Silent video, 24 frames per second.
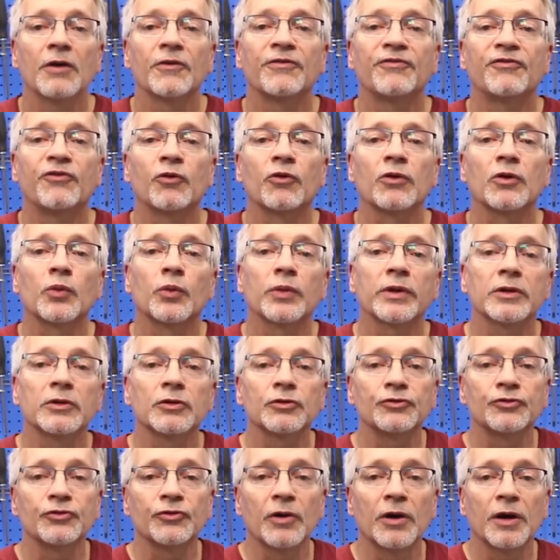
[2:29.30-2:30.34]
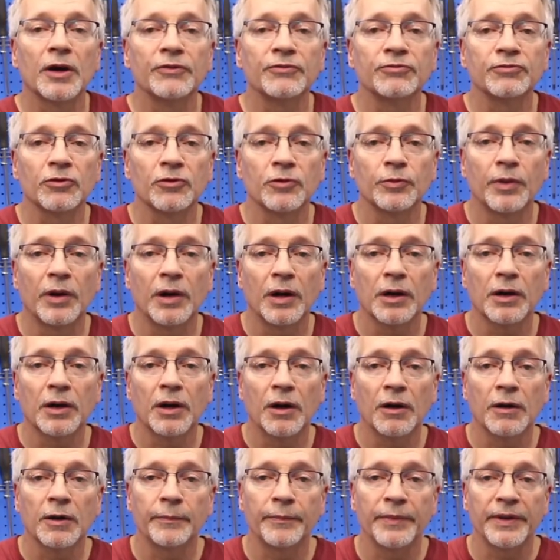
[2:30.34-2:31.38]
four-wheel drive robot
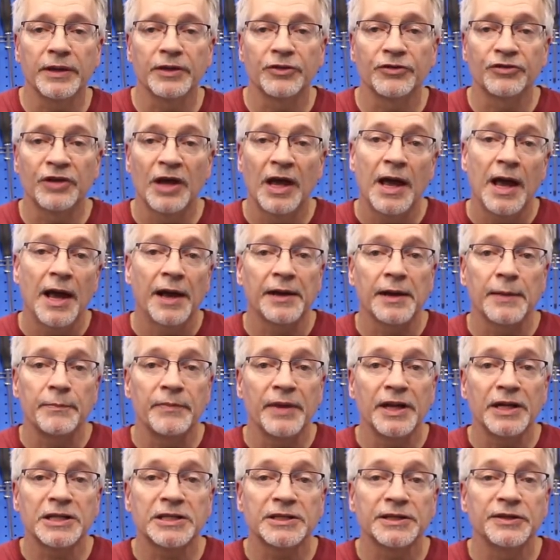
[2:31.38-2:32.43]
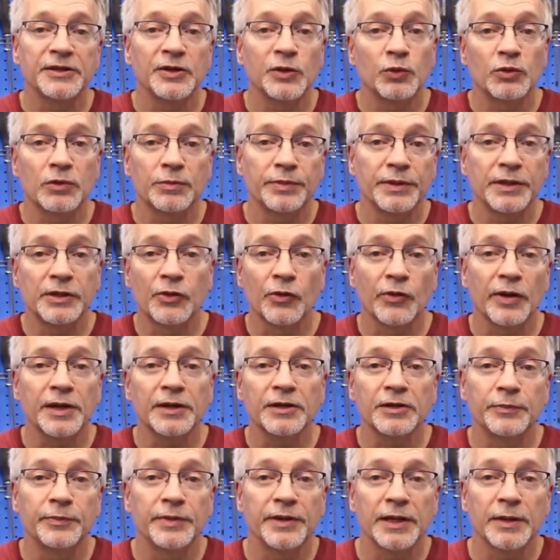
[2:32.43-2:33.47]
car base, and I mentioned it would be
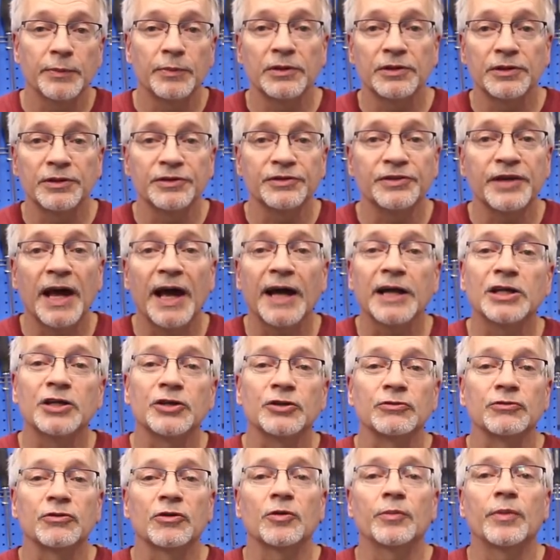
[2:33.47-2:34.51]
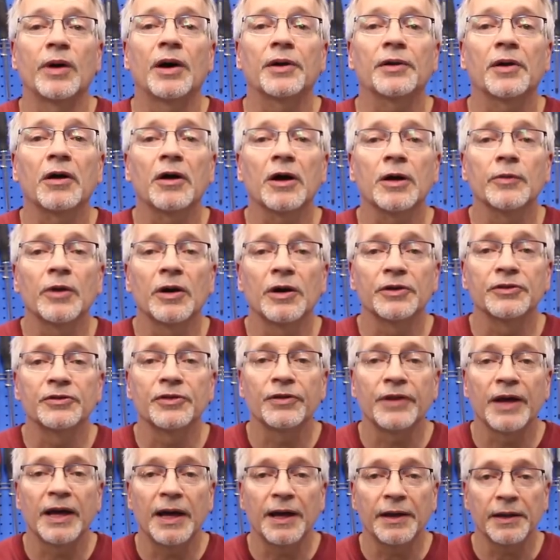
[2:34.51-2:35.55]
great to be able to attach a robot arm
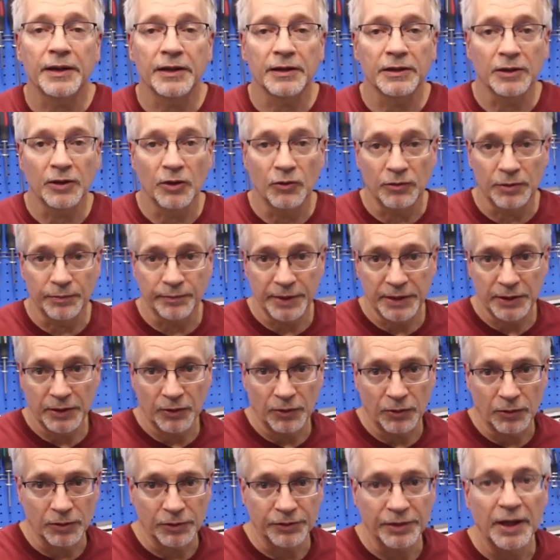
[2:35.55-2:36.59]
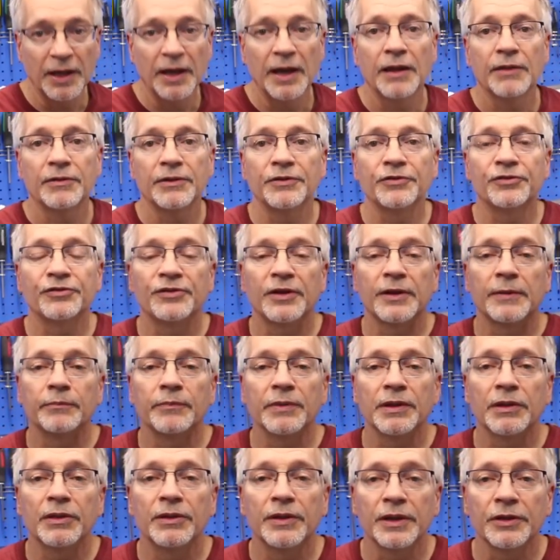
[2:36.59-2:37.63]
onto that, and lo and behold, they sent
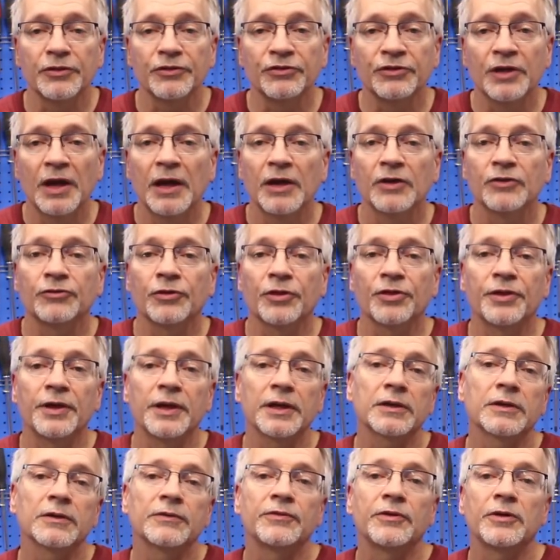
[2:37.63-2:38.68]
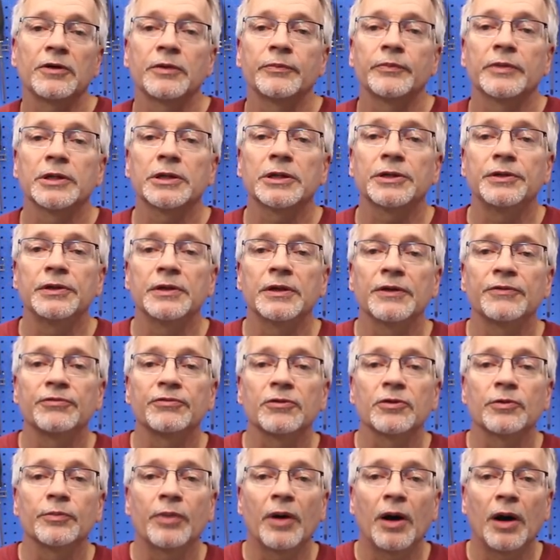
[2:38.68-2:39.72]
me this. So thank you very much, D
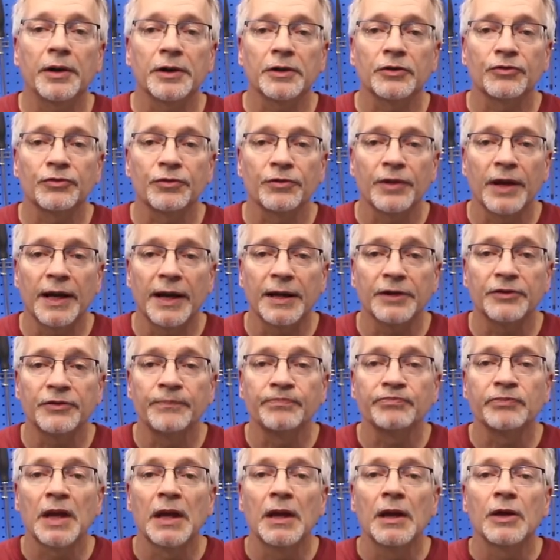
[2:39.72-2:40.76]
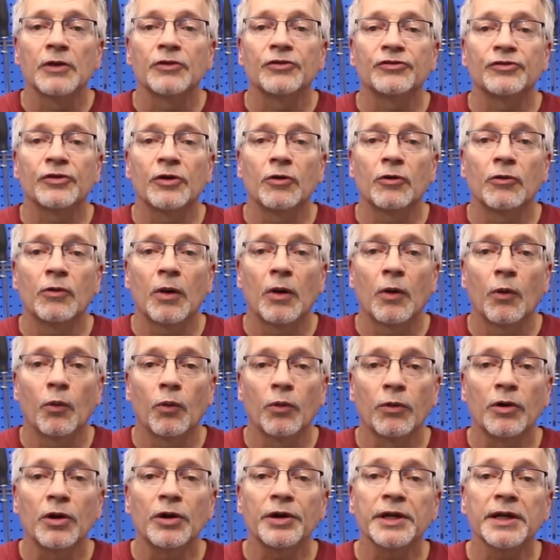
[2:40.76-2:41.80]
F Robotics, for that. So
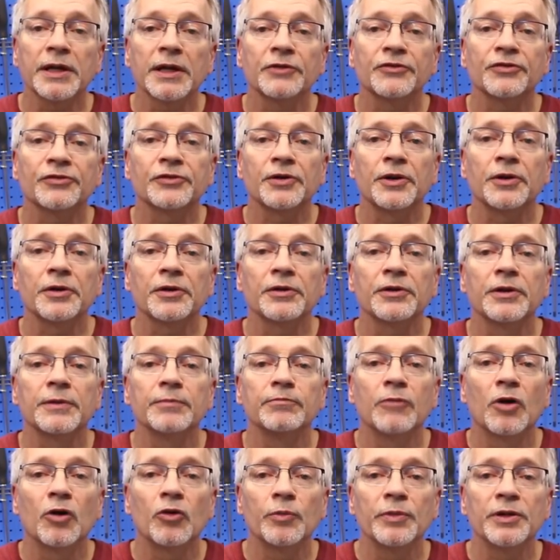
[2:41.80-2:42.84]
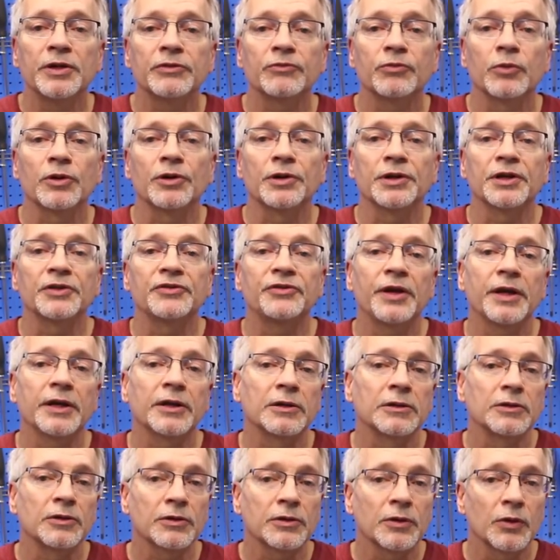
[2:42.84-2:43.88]
we're going to get started in a moment. We're going to
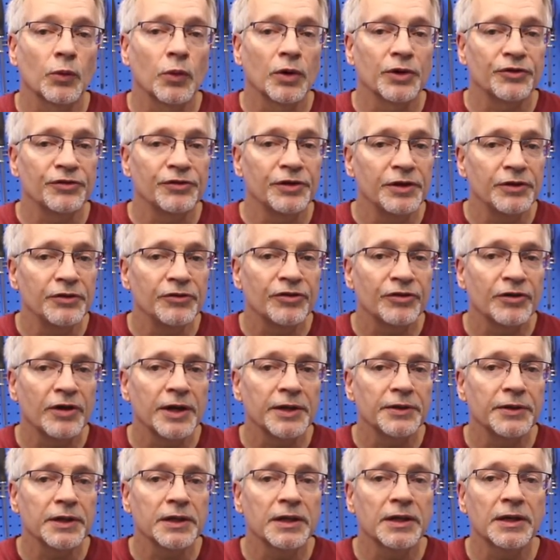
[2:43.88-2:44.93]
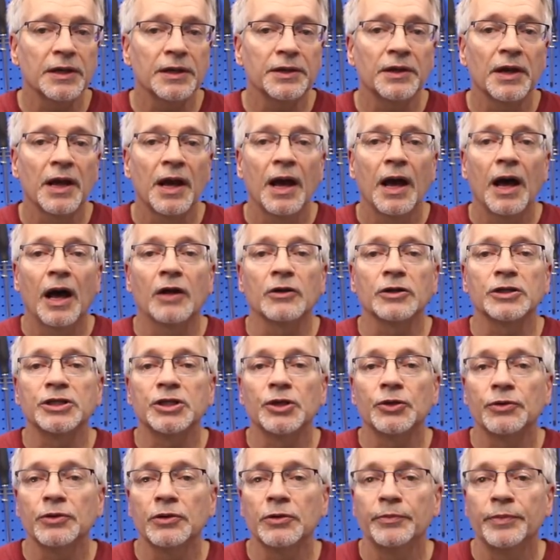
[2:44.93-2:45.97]
take a look at what's inside the kit. I'll
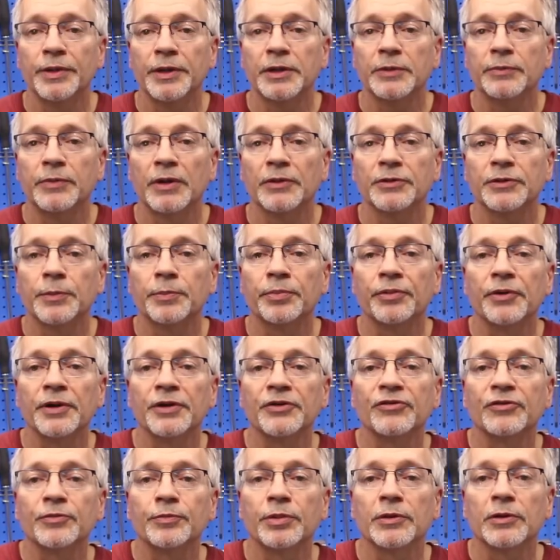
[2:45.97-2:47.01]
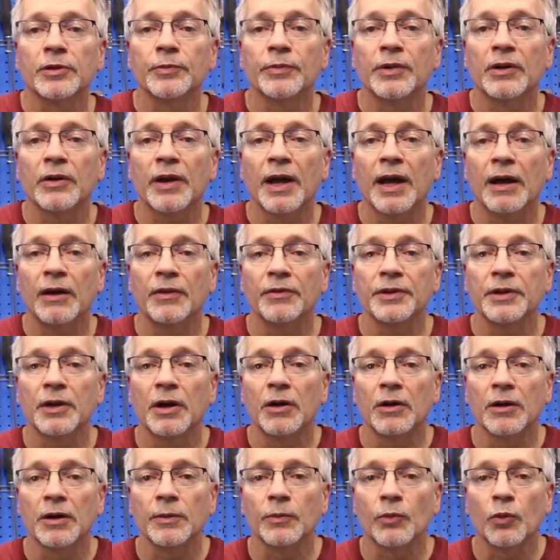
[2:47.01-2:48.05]
show you a bit about the principle about how the
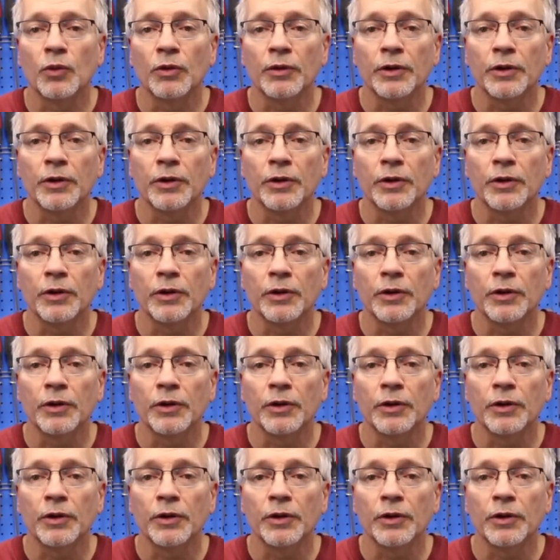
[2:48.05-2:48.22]
arm